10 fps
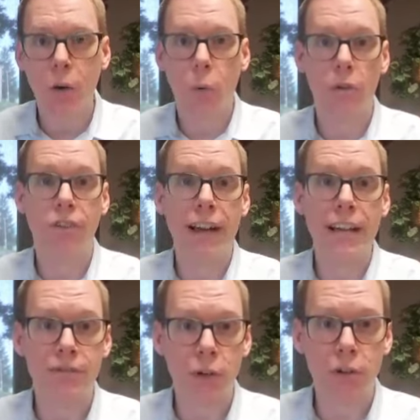or
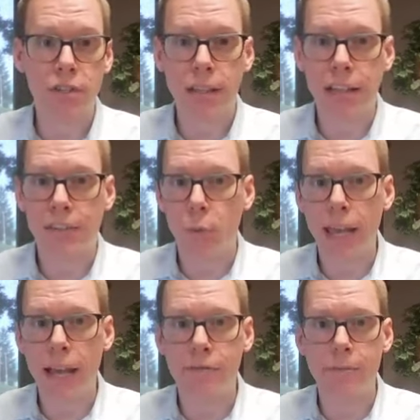vice versa, if
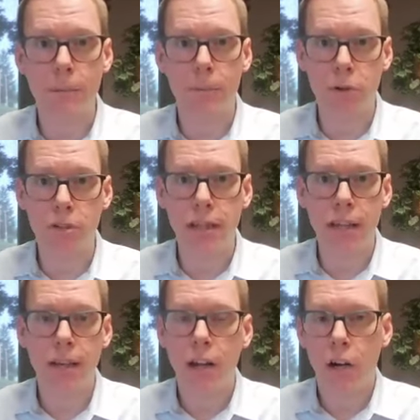we have members
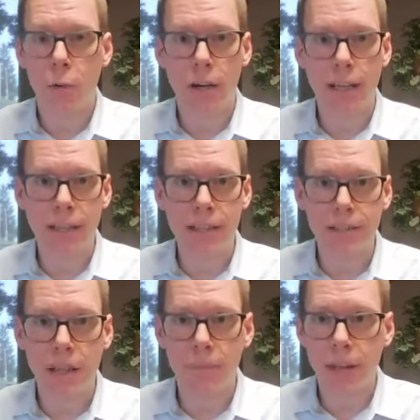that are running into
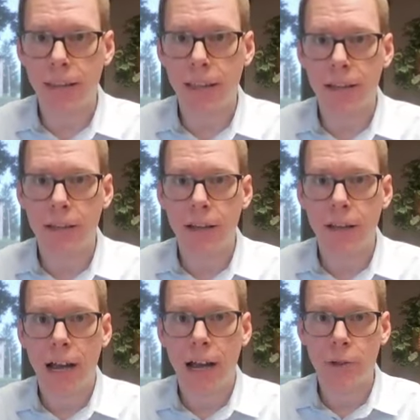something that
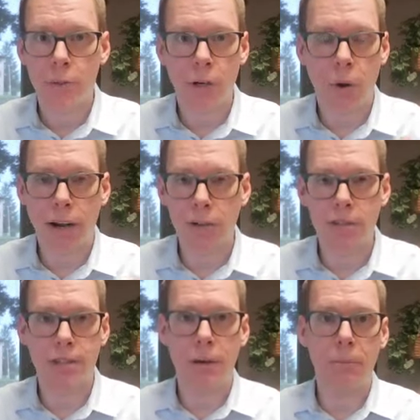either
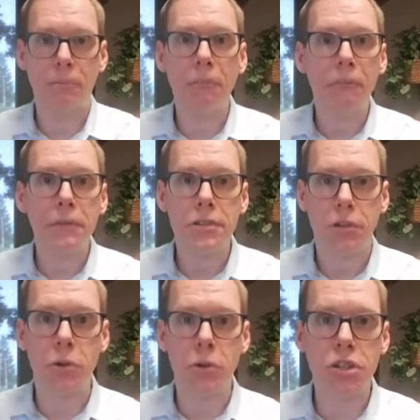requires some
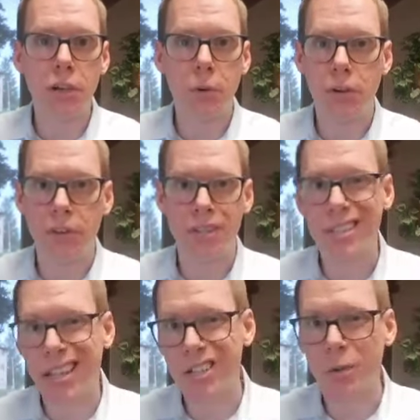solution or they're
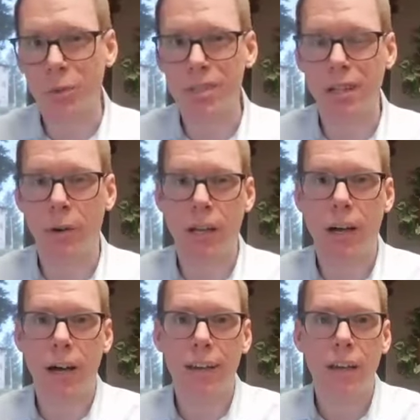just not sure what's going
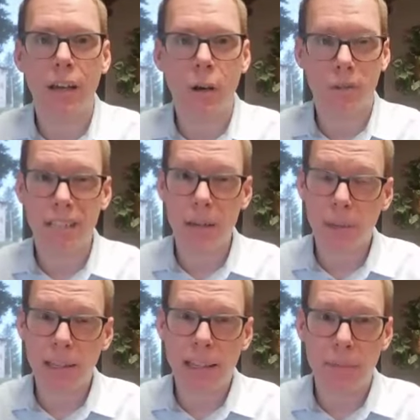on, we're typically